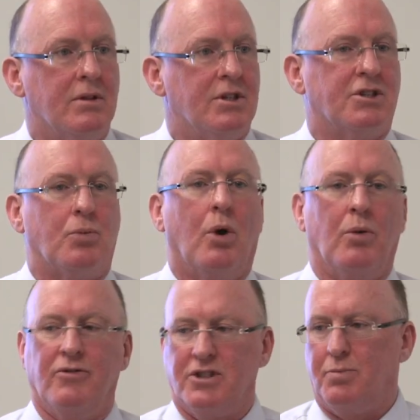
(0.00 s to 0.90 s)
this is what
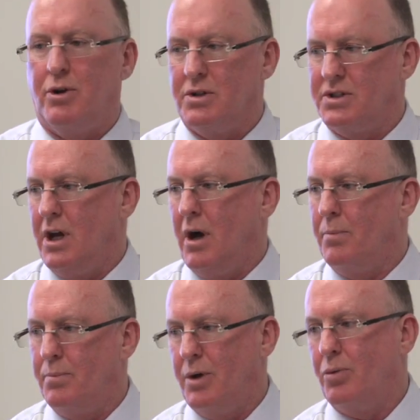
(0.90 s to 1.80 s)
we've experienced now.
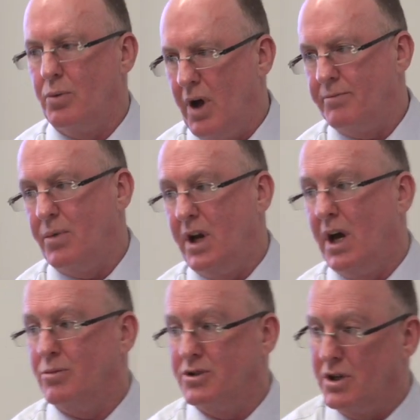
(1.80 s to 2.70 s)
People haven't been
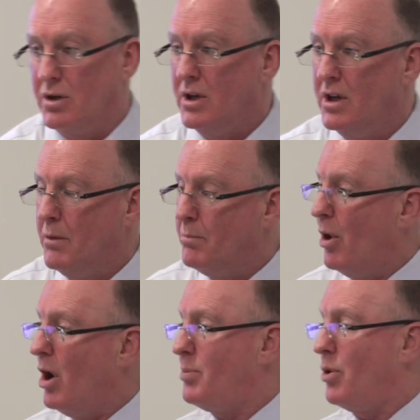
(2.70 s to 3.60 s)
able to
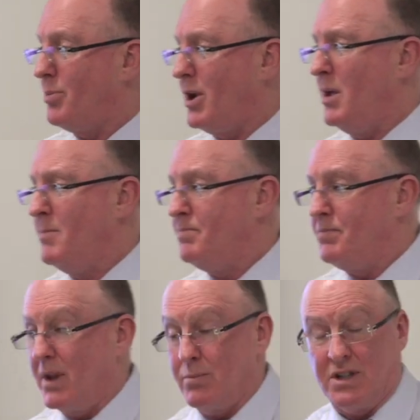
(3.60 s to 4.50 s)
buy property
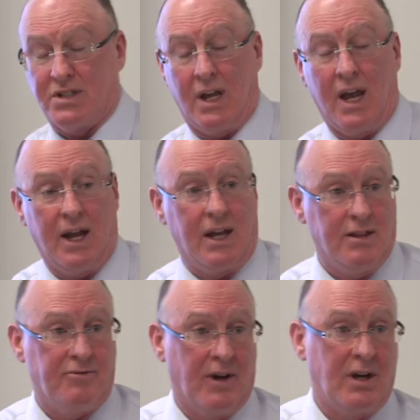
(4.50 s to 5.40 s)
because they can't get
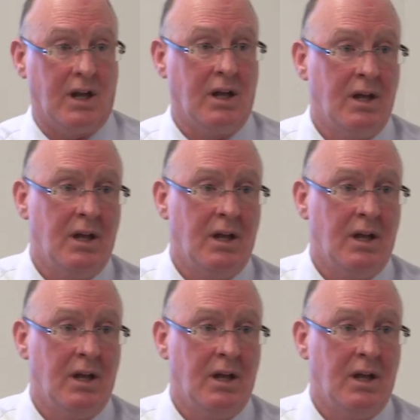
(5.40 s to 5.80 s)
the funding.